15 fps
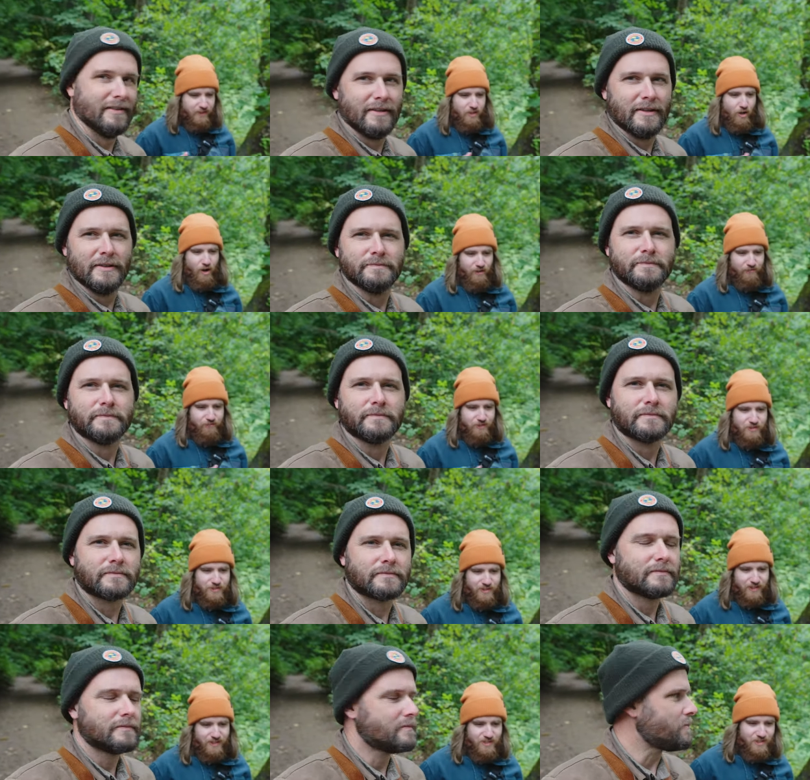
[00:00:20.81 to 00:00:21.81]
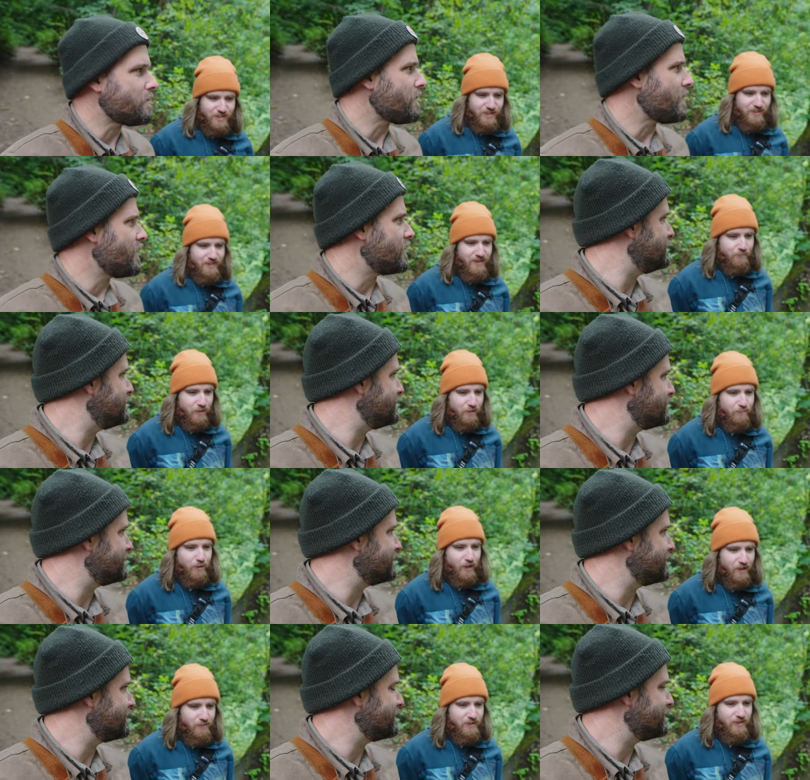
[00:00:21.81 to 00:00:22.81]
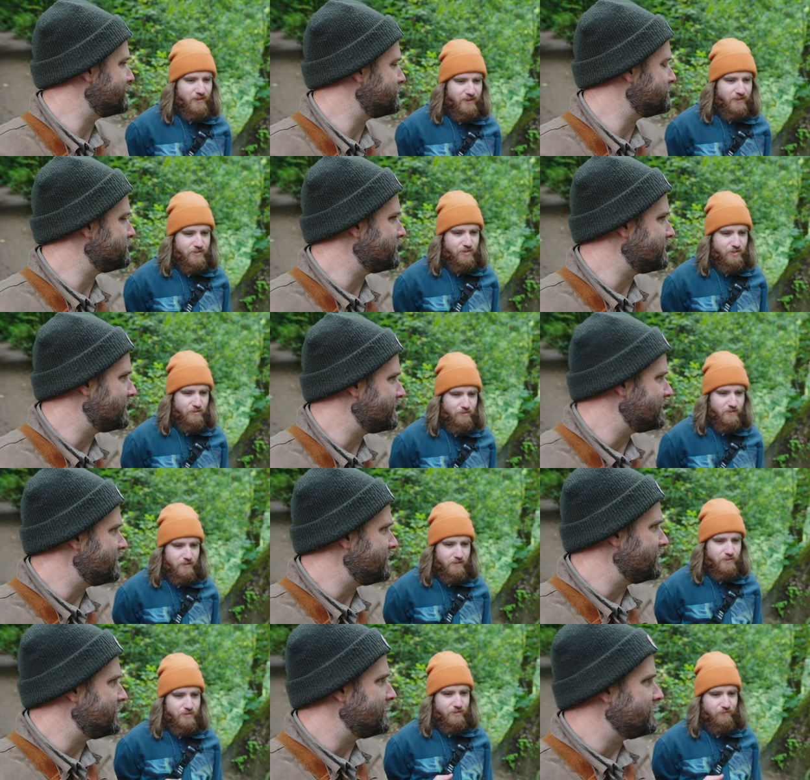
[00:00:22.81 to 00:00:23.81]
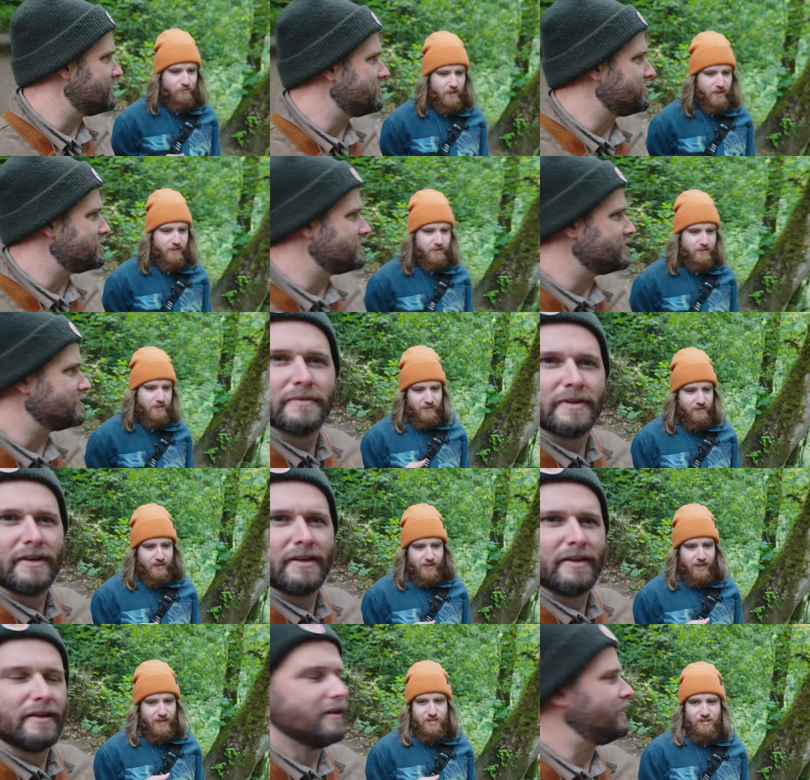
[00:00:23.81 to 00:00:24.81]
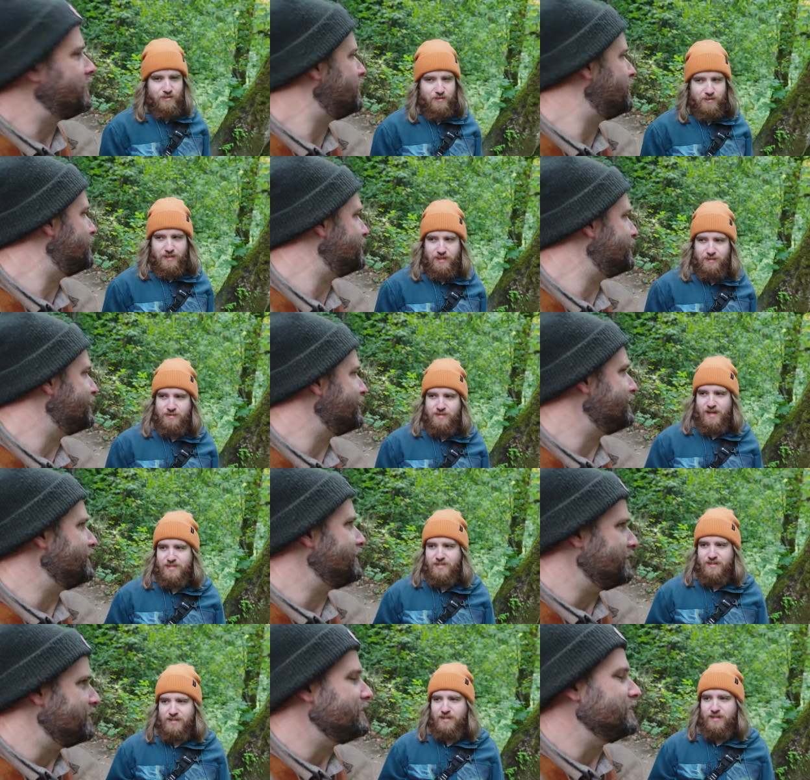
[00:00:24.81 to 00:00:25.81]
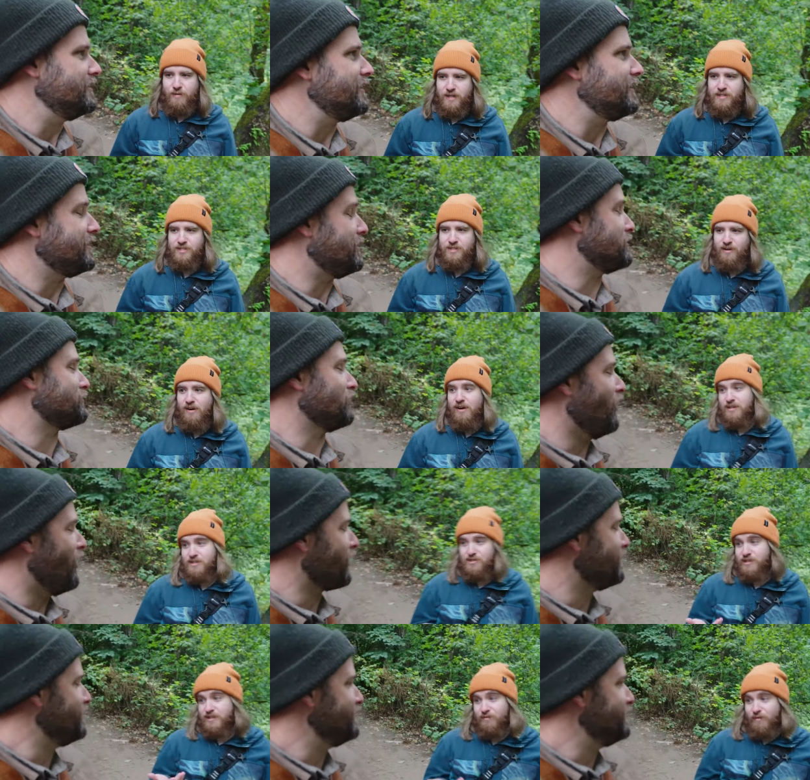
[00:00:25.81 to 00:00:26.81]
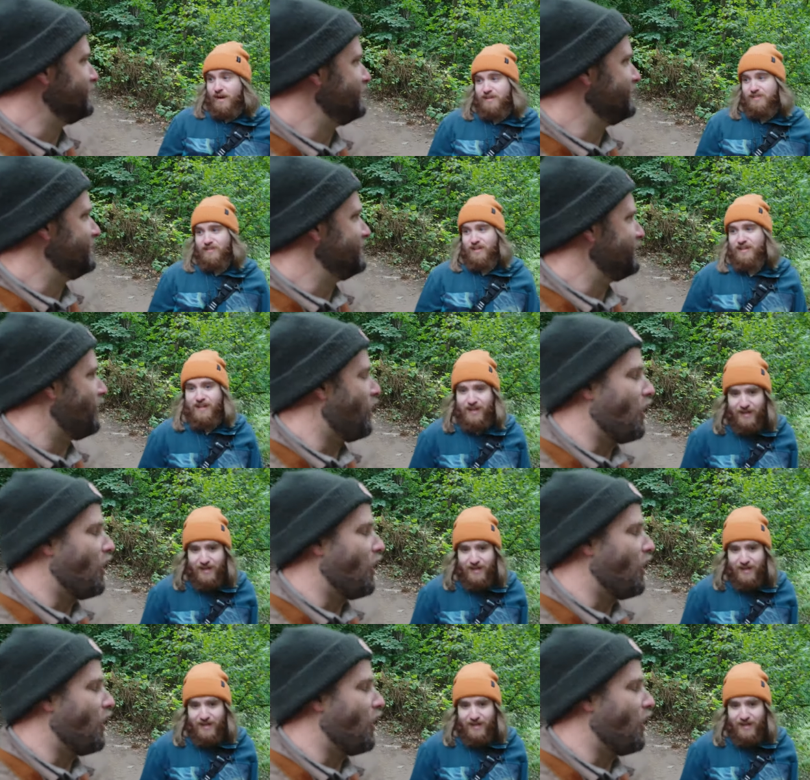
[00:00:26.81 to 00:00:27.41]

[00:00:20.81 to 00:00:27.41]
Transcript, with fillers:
Speaker 1: conversation, but probably like two years of like occasional D Ms asking the question. Gear talk. Honestly, right? Like, hey,